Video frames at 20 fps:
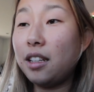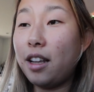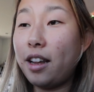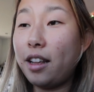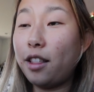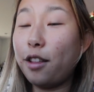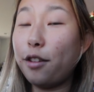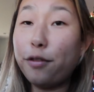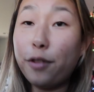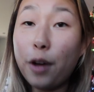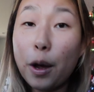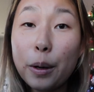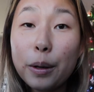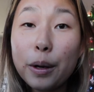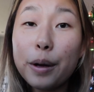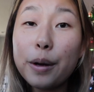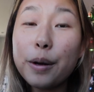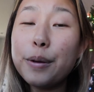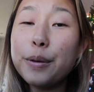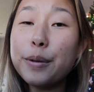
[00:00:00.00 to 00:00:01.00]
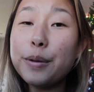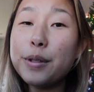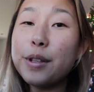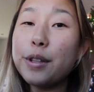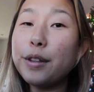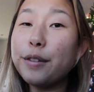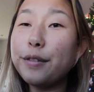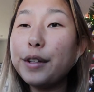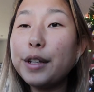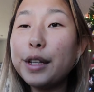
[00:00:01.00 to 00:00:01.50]
like the photos
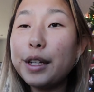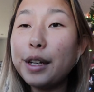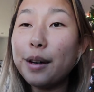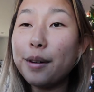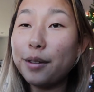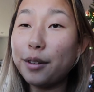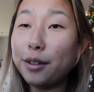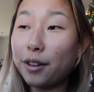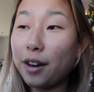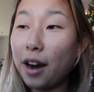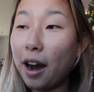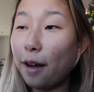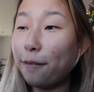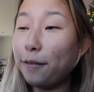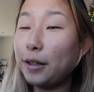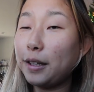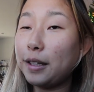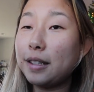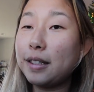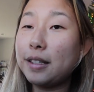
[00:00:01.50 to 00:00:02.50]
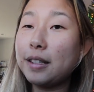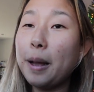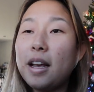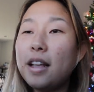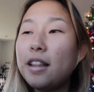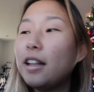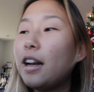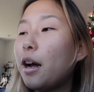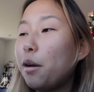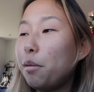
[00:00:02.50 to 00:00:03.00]
and the video and the graphics,
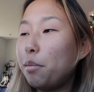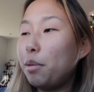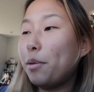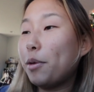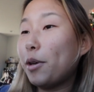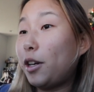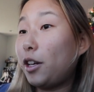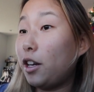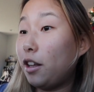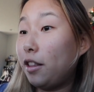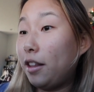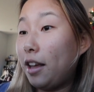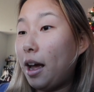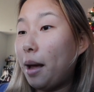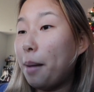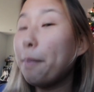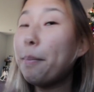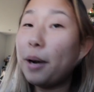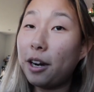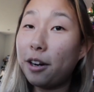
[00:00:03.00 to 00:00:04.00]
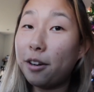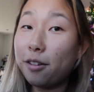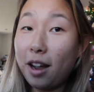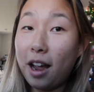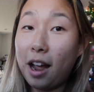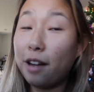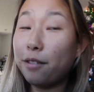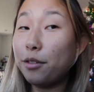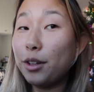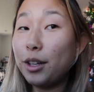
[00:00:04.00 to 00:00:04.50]
and then I would be working on that. But I don't
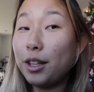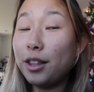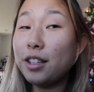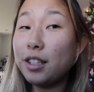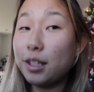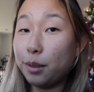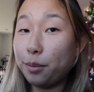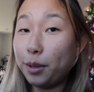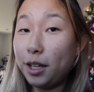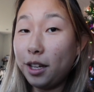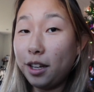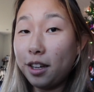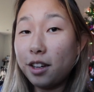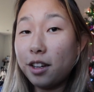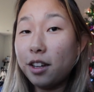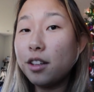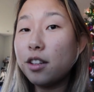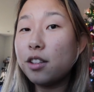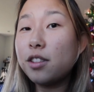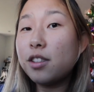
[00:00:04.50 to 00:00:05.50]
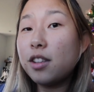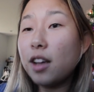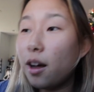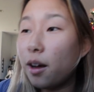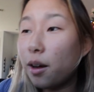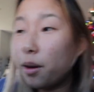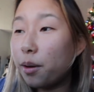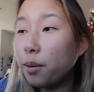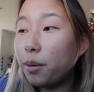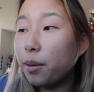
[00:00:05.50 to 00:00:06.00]
have one this week,
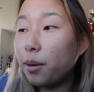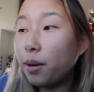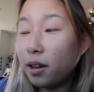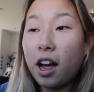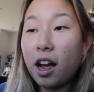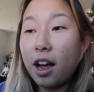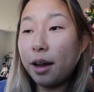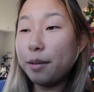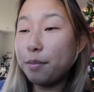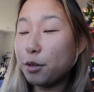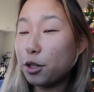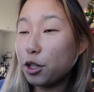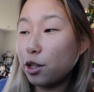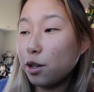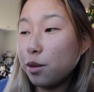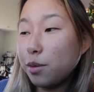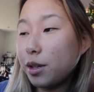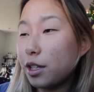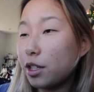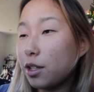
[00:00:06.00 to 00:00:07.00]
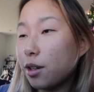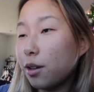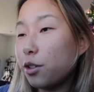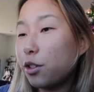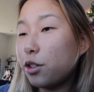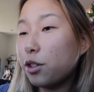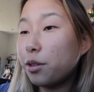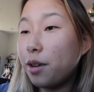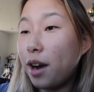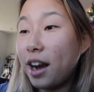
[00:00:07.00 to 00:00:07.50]
so I'm just doing
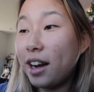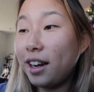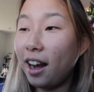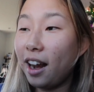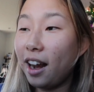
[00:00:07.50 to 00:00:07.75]
social right